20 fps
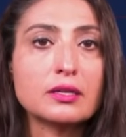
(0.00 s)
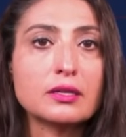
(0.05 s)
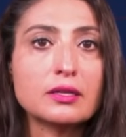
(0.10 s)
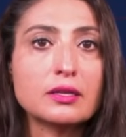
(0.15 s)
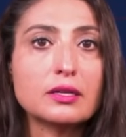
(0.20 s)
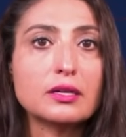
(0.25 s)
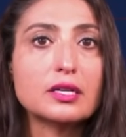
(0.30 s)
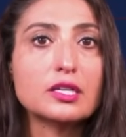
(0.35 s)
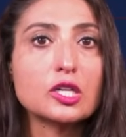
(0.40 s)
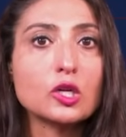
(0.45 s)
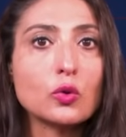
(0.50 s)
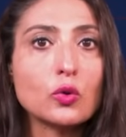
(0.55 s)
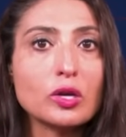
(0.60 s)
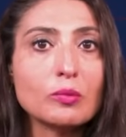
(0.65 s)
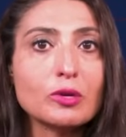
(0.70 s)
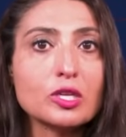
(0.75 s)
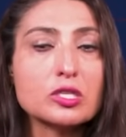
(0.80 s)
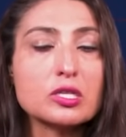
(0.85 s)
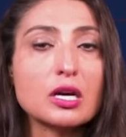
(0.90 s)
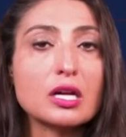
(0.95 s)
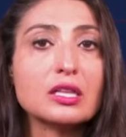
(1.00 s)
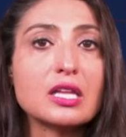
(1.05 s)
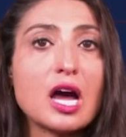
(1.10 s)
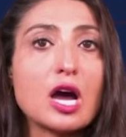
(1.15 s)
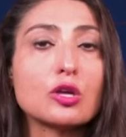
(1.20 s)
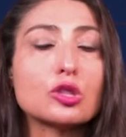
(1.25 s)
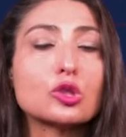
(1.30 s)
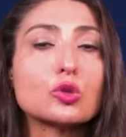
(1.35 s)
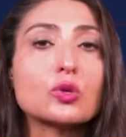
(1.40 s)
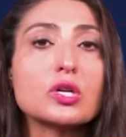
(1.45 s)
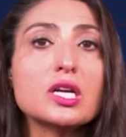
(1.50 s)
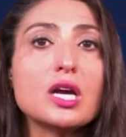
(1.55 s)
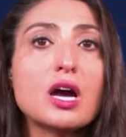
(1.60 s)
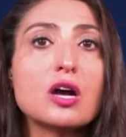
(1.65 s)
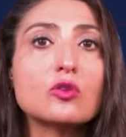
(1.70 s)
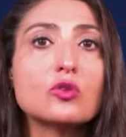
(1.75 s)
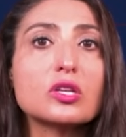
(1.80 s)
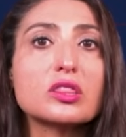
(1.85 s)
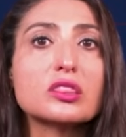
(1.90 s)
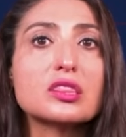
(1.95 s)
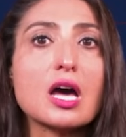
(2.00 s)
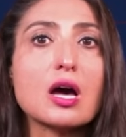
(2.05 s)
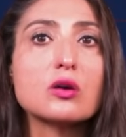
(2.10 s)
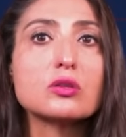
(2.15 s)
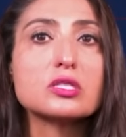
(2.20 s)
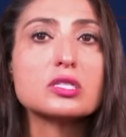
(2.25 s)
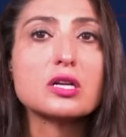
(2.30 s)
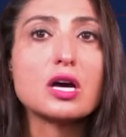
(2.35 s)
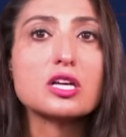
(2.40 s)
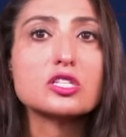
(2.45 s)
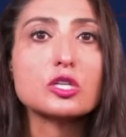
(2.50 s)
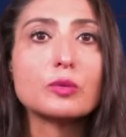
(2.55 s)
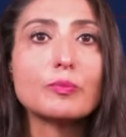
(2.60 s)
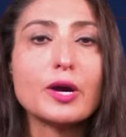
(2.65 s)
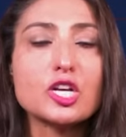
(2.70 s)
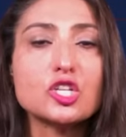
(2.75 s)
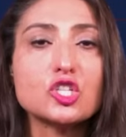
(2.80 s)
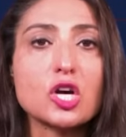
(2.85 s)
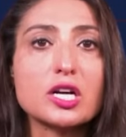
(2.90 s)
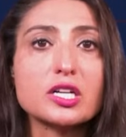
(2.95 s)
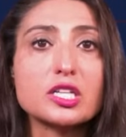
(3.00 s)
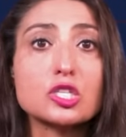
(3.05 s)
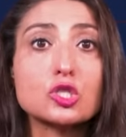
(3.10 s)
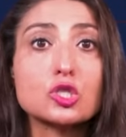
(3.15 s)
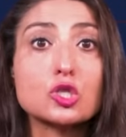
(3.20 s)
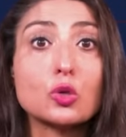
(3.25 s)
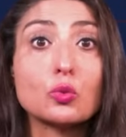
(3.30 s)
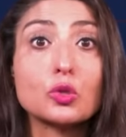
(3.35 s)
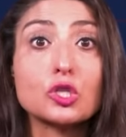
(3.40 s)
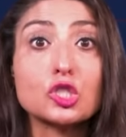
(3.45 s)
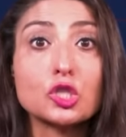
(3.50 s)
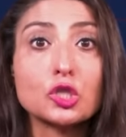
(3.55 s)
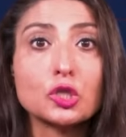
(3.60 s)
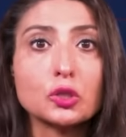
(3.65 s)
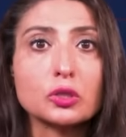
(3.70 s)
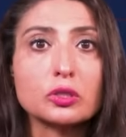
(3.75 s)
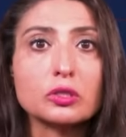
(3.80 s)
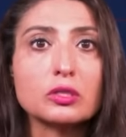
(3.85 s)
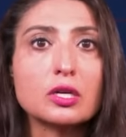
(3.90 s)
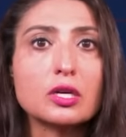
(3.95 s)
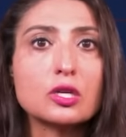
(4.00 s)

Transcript: an agreement to allow 300,000 Azerbaijanis to return